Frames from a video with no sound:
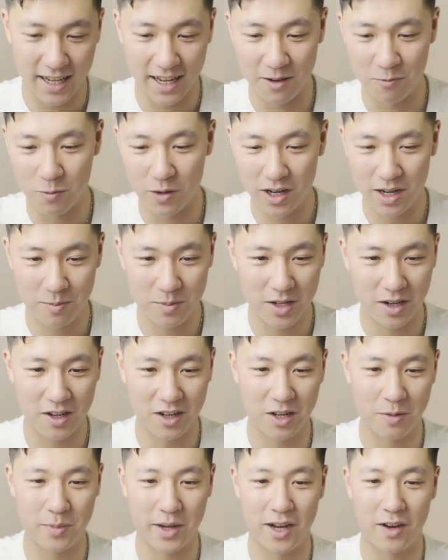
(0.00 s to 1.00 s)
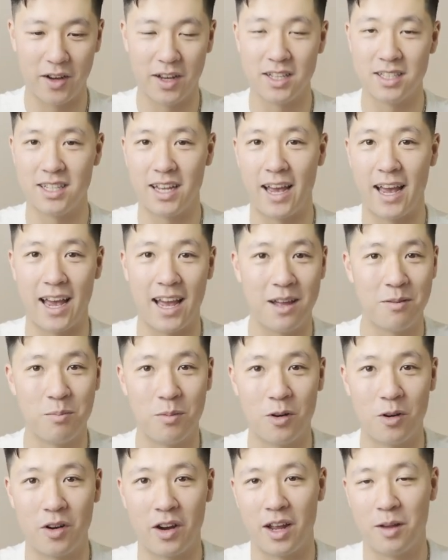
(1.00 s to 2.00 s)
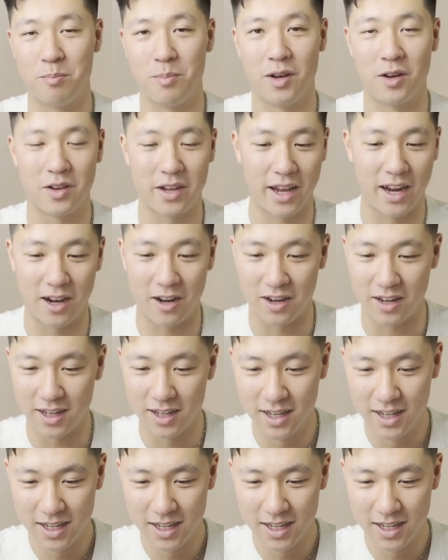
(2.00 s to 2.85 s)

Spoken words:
And what I'm talking about is Anmore and Belcarra.